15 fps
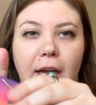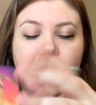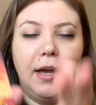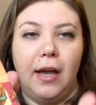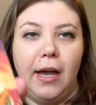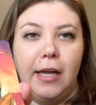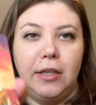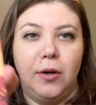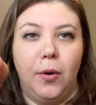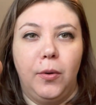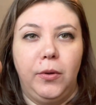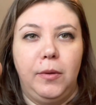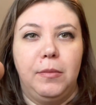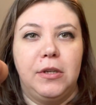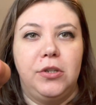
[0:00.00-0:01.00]
I
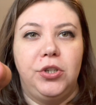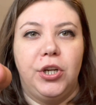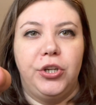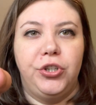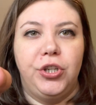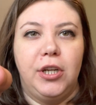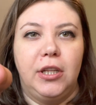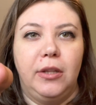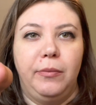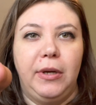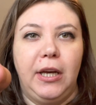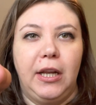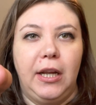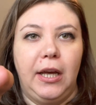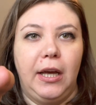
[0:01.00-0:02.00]
totally misjudged it in the
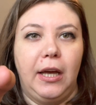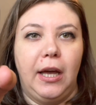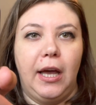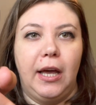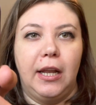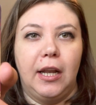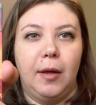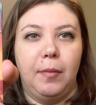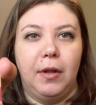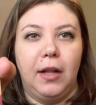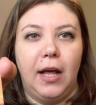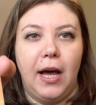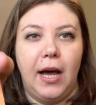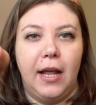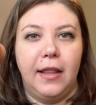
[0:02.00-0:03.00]
beginning, and I'm
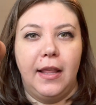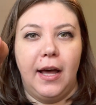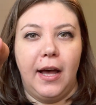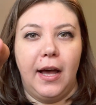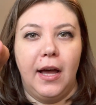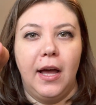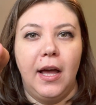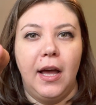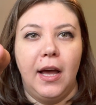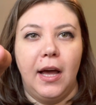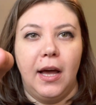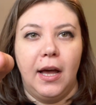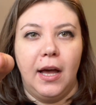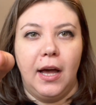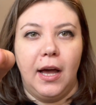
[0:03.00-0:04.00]
glad that
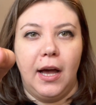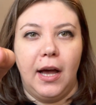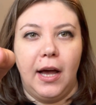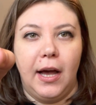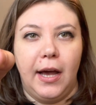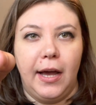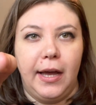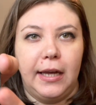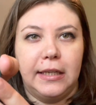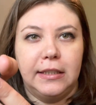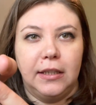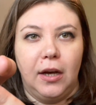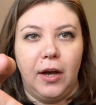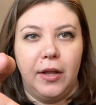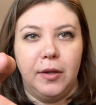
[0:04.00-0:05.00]
I
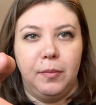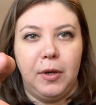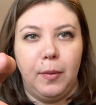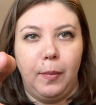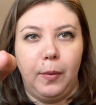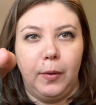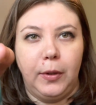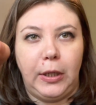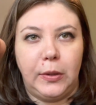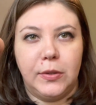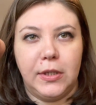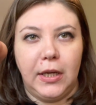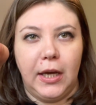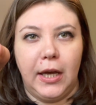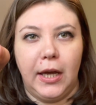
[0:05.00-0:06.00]
saw other people
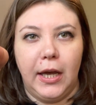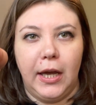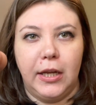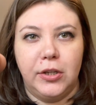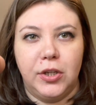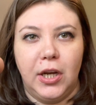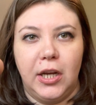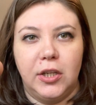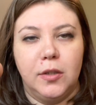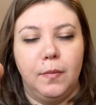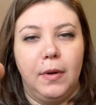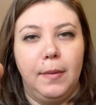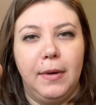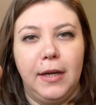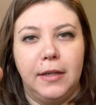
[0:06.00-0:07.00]
using it and changed
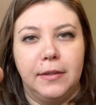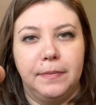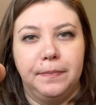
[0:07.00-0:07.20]
my mind.